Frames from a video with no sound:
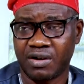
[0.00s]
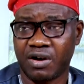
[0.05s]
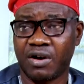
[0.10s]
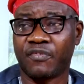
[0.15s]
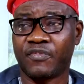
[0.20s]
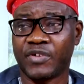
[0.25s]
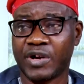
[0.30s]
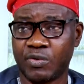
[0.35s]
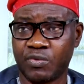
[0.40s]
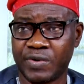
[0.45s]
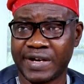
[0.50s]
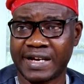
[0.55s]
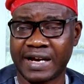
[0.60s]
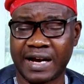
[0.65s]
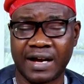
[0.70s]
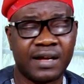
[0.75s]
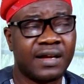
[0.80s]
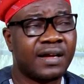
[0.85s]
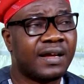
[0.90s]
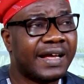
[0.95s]
of a
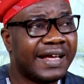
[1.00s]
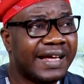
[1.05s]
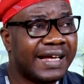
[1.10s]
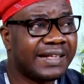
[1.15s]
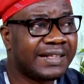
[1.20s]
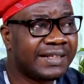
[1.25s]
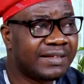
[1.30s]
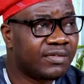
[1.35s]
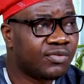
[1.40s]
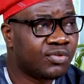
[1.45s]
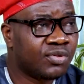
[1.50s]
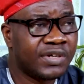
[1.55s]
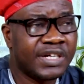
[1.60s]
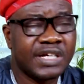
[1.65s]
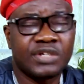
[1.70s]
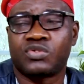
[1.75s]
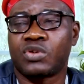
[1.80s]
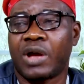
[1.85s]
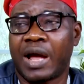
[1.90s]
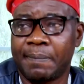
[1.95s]
winner. You
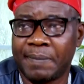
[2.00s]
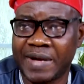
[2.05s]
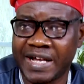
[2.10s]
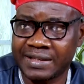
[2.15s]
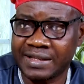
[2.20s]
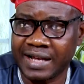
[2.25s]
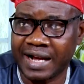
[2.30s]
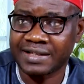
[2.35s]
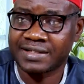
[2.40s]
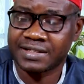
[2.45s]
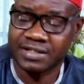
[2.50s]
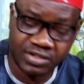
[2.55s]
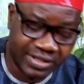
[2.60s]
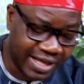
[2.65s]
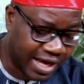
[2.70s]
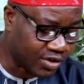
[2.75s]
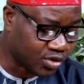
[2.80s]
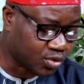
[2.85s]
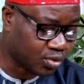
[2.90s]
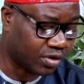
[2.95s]
need to amend that.
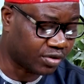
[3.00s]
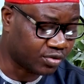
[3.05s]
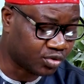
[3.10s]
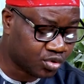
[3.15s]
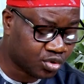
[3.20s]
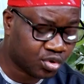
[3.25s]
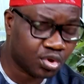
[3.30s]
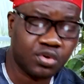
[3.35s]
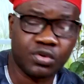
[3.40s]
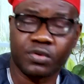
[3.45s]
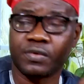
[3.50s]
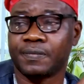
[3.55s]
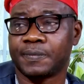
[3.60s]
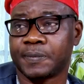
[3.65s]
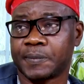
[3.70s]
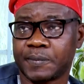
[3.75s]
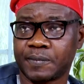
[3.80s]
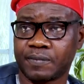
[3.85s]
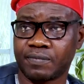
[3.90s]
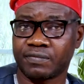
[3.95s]
That's one.
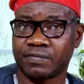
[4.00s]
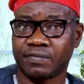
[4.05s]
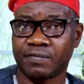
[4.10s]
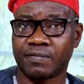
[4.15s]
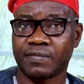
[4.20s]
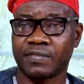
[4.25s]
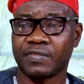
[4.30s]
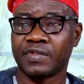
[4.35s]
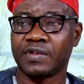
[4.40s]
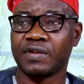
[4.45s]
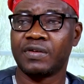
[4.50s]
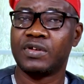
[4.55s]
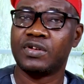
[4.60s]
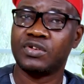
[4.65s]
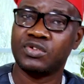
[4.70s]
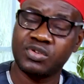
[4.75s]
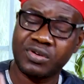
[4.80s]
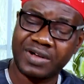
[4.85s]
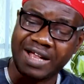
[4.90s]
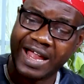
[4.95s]
Two,
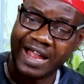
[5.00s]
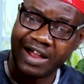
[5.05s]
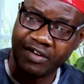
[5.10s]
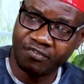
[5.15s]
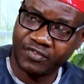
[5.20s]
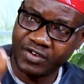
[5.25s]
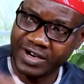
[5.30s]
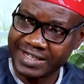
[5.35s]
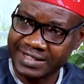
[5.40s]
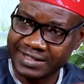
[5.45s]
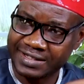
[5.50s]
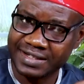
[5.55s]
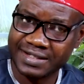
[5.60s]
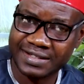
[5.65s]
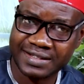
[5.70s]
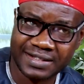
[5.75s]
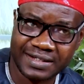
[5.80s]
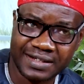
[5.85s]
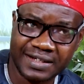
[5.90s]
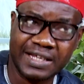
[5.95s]
you can avoid
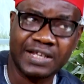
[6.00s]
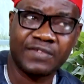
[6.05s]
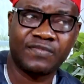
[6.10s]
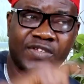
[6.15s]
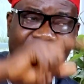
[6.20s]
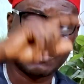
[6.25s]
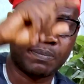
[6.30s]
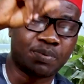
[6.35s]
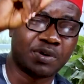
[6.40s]
this if the